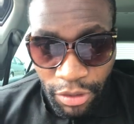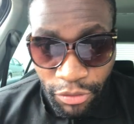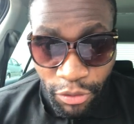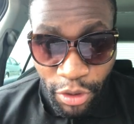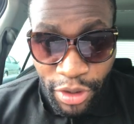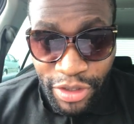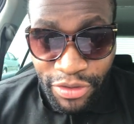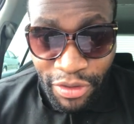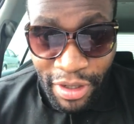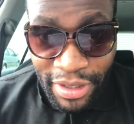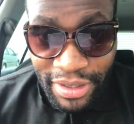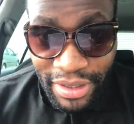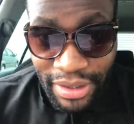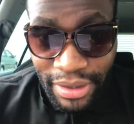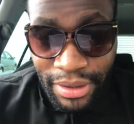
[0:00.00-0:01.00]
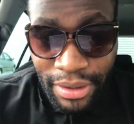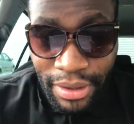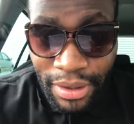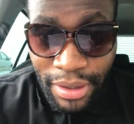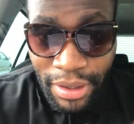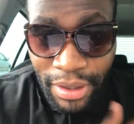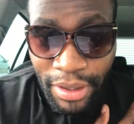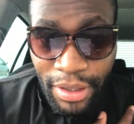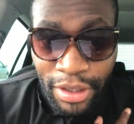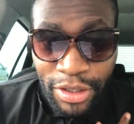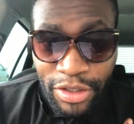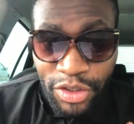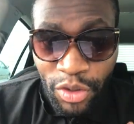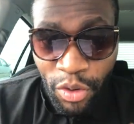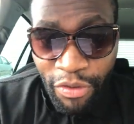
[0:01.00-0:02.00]
Rolling France.
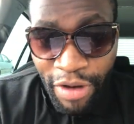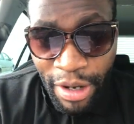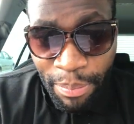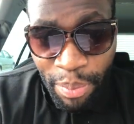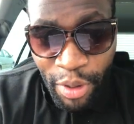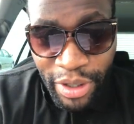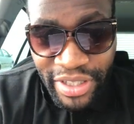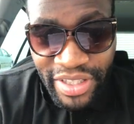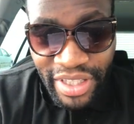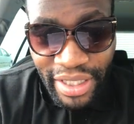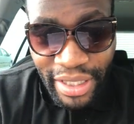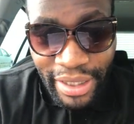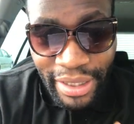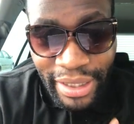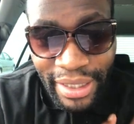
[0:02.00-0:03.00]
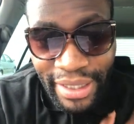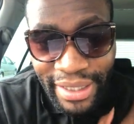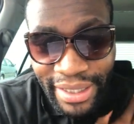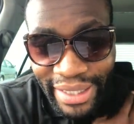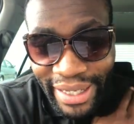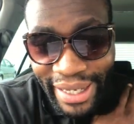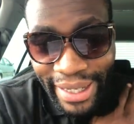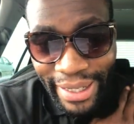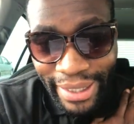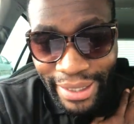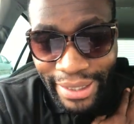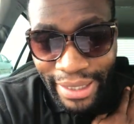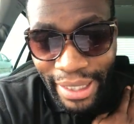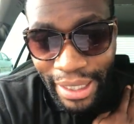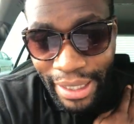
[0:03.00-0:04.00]
So without pointing
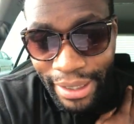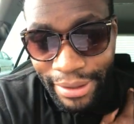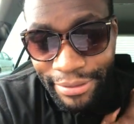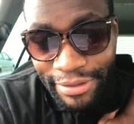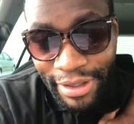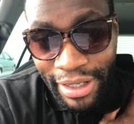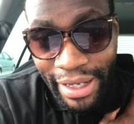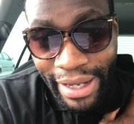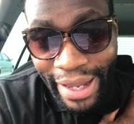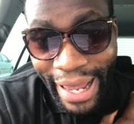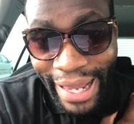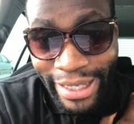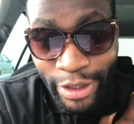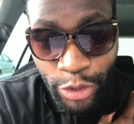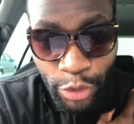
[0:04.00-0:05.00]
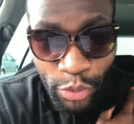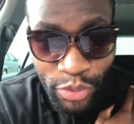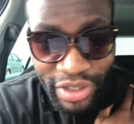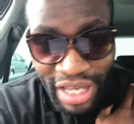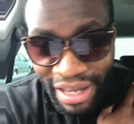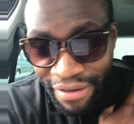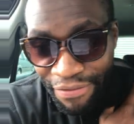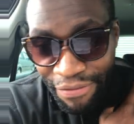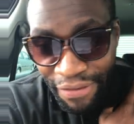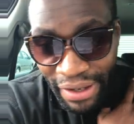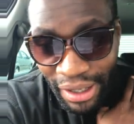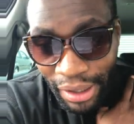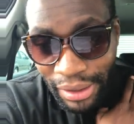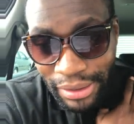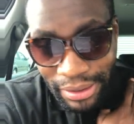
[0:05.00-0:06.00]
an accusing
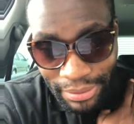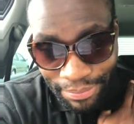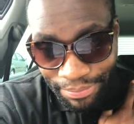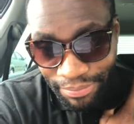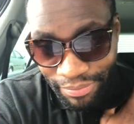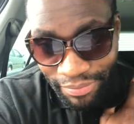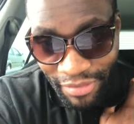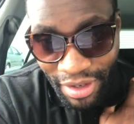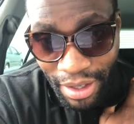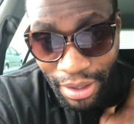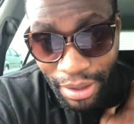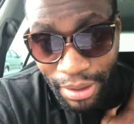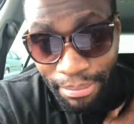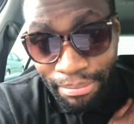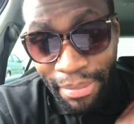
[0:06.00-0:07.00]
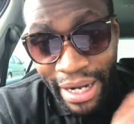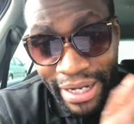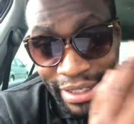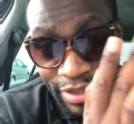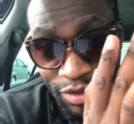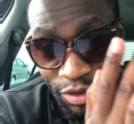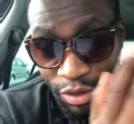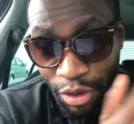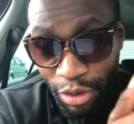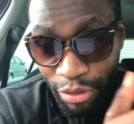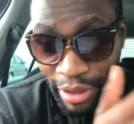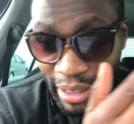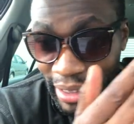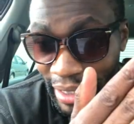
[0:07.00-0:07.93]
figure, minus concrete